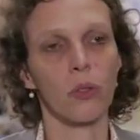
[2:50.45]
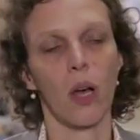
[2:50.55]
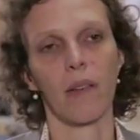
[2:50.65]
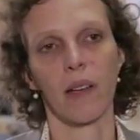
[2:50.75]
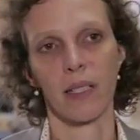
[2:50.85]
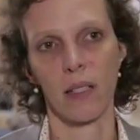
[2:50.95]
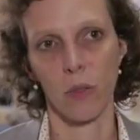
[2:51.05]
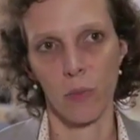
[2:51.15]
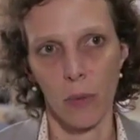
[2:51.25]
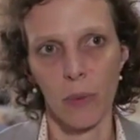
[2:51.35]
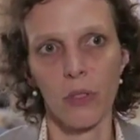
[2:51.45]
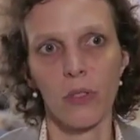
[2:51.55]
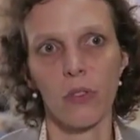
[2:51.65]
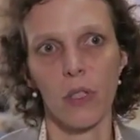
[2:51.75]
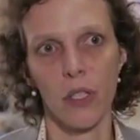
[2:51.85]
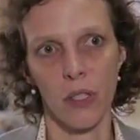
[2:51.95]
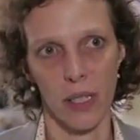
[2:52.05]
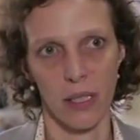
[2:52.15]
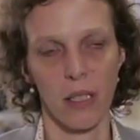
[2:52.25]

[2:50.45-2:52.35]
to have access to proper nutrition,